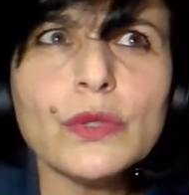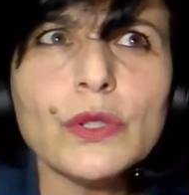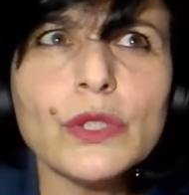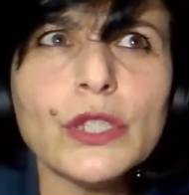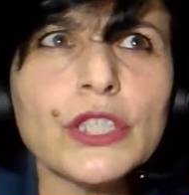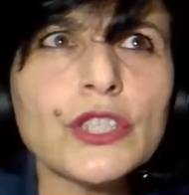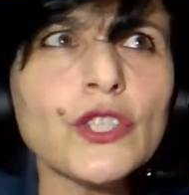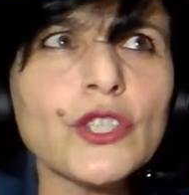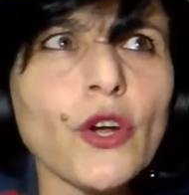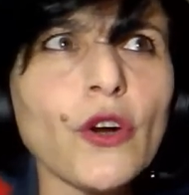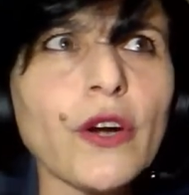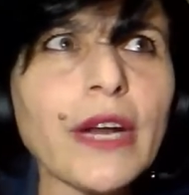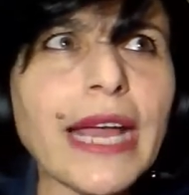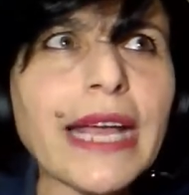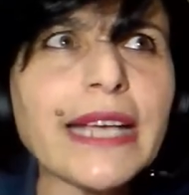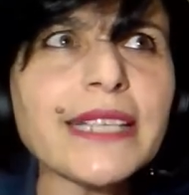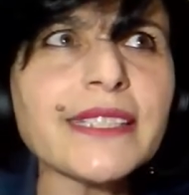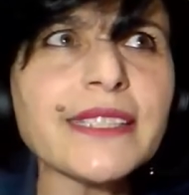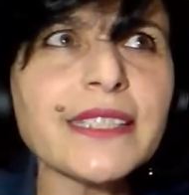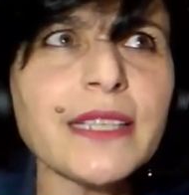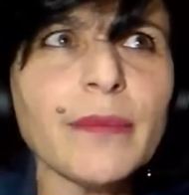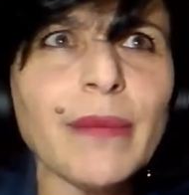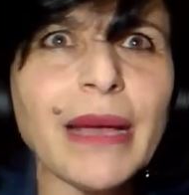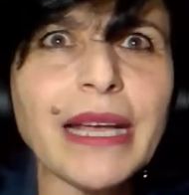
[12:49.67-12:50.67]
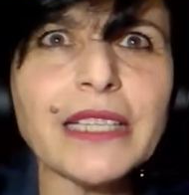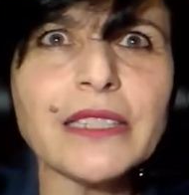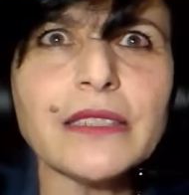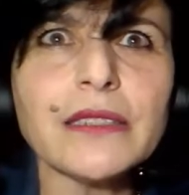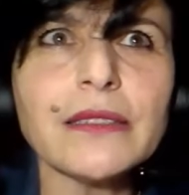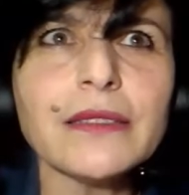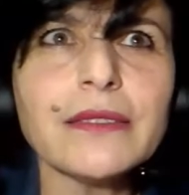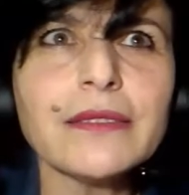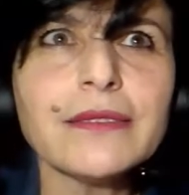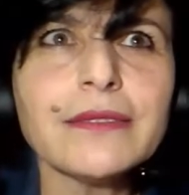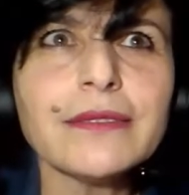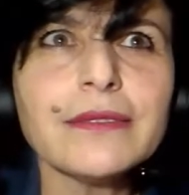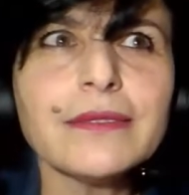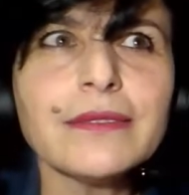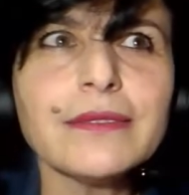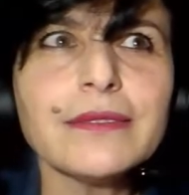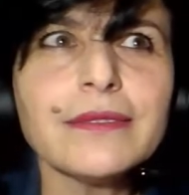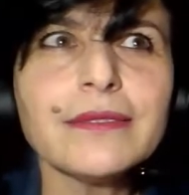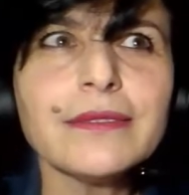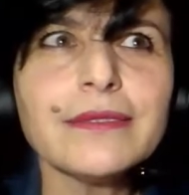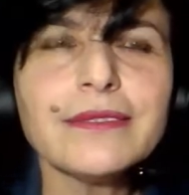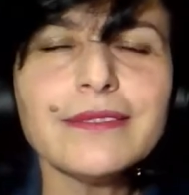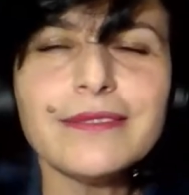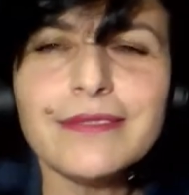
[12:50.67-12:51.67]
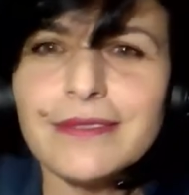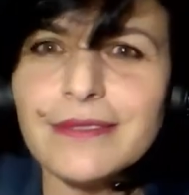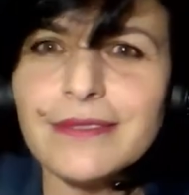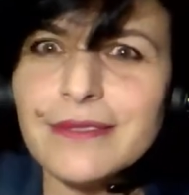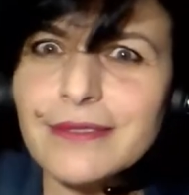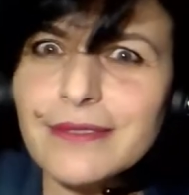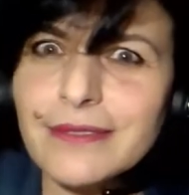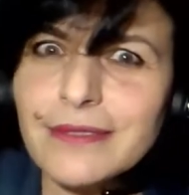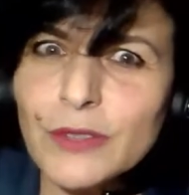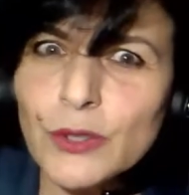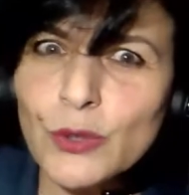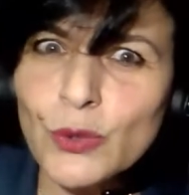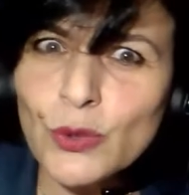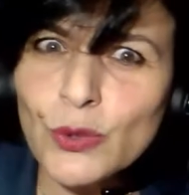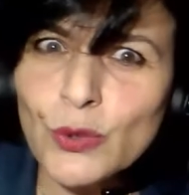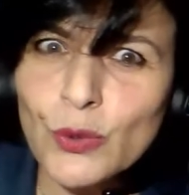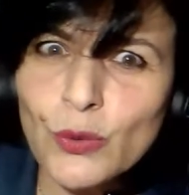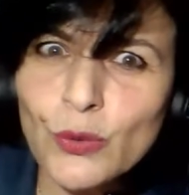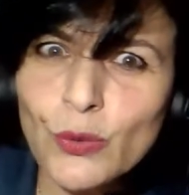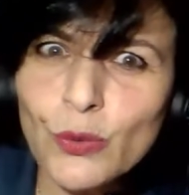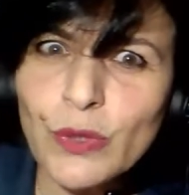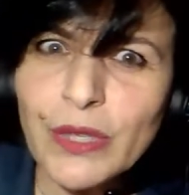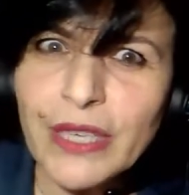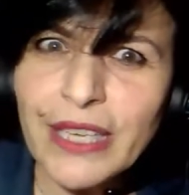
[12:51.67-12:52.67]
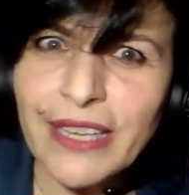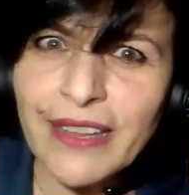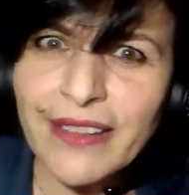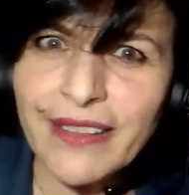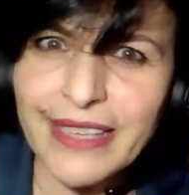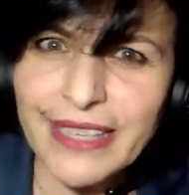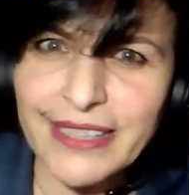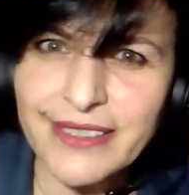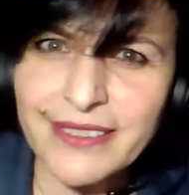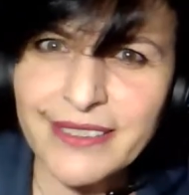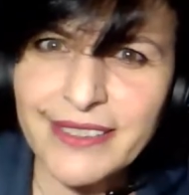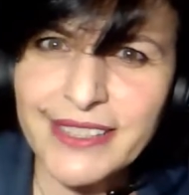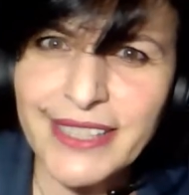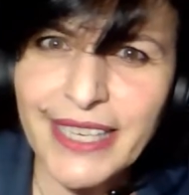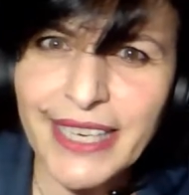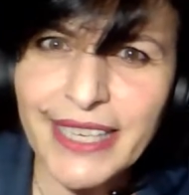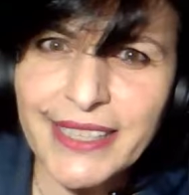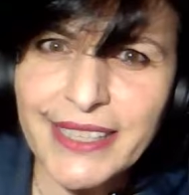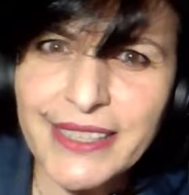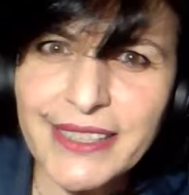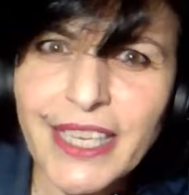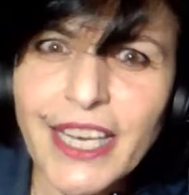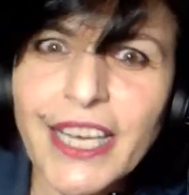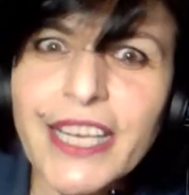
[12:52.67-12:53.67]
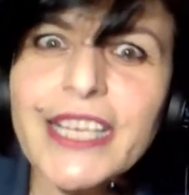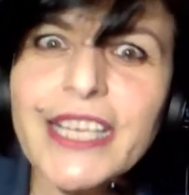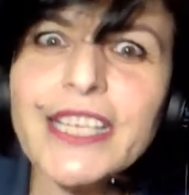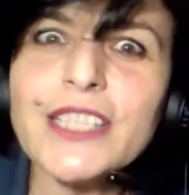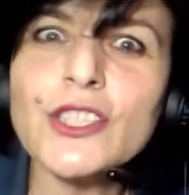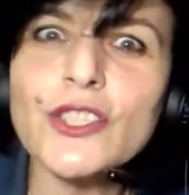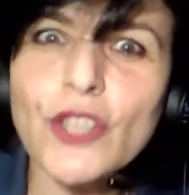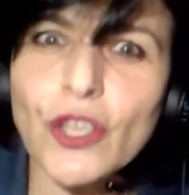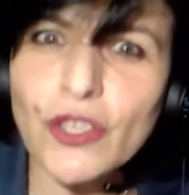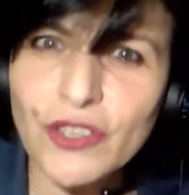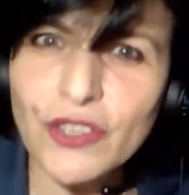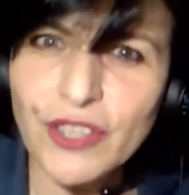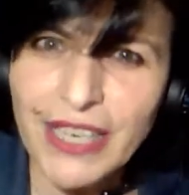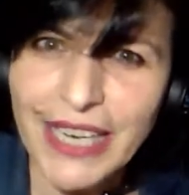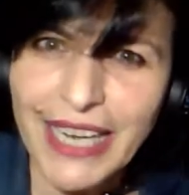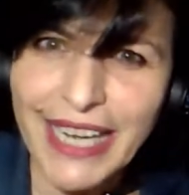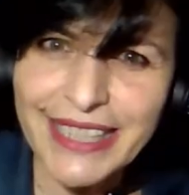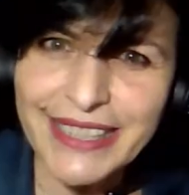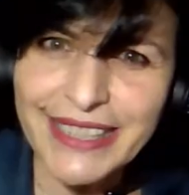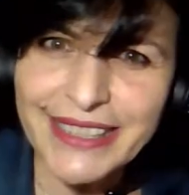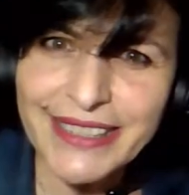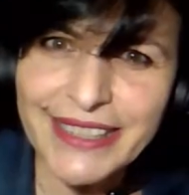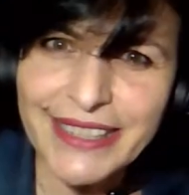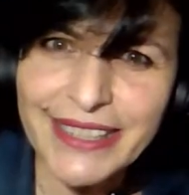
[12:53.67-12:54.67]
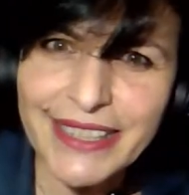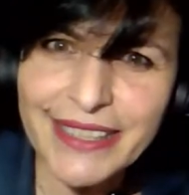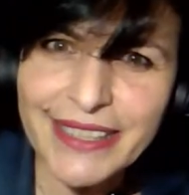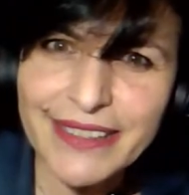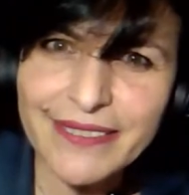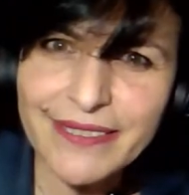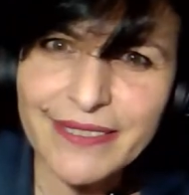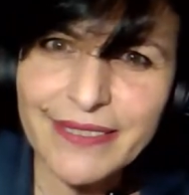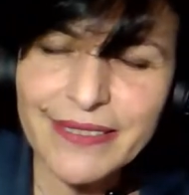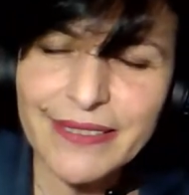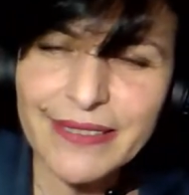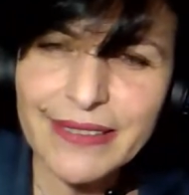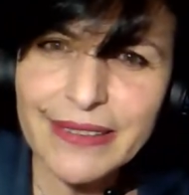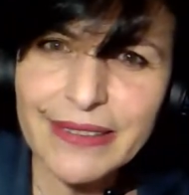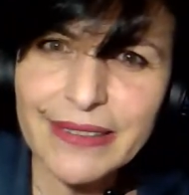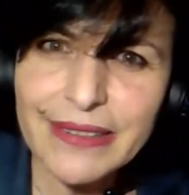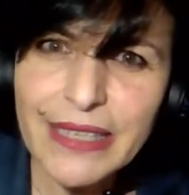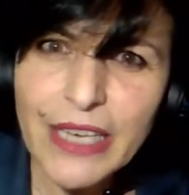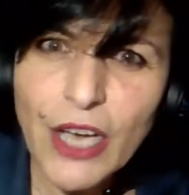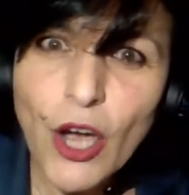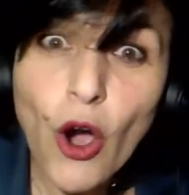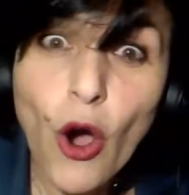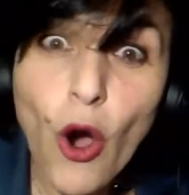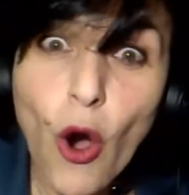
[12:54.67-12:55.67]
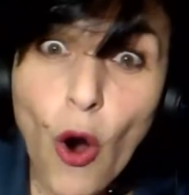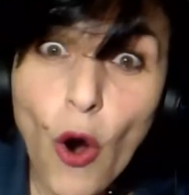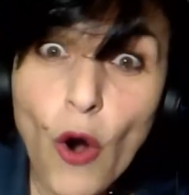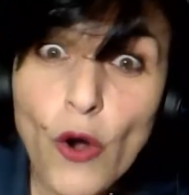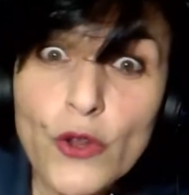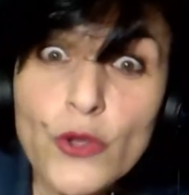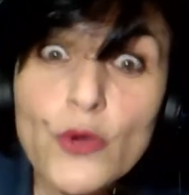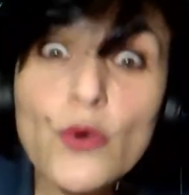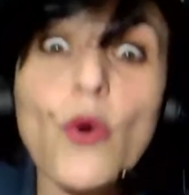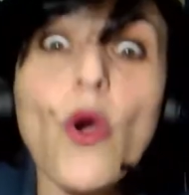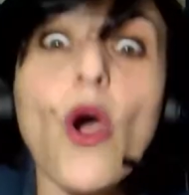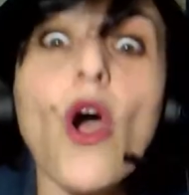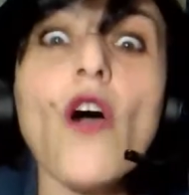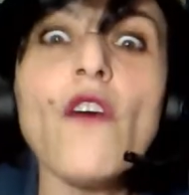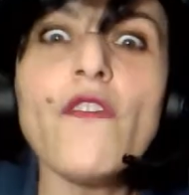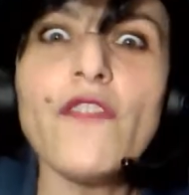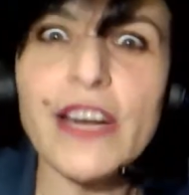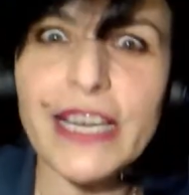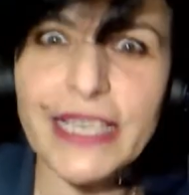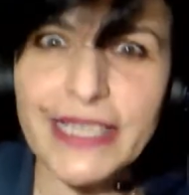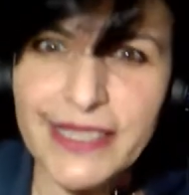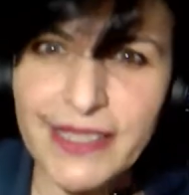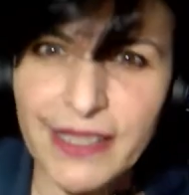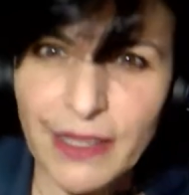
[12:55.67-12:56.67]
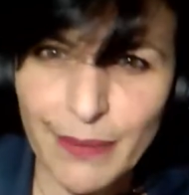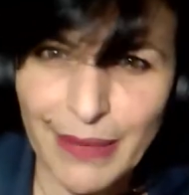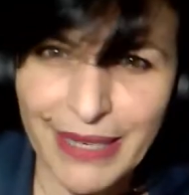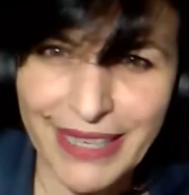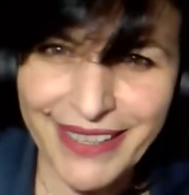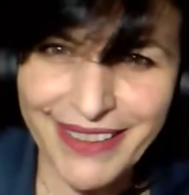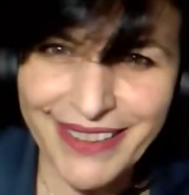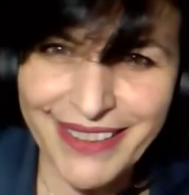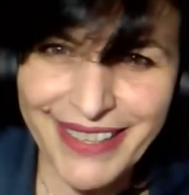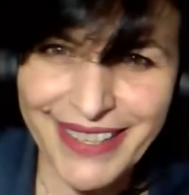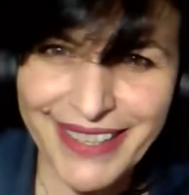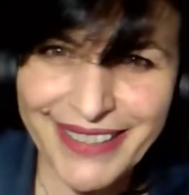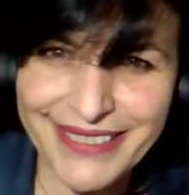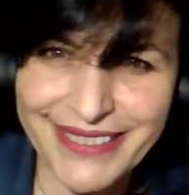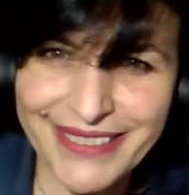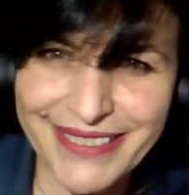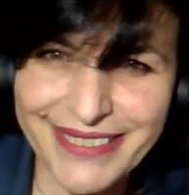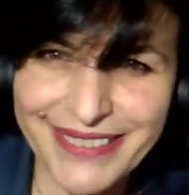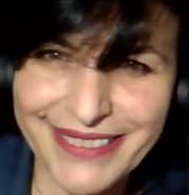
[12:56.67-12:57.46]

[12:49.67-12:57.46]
is your estimate you do in that stress is not reality, or you overestimate that.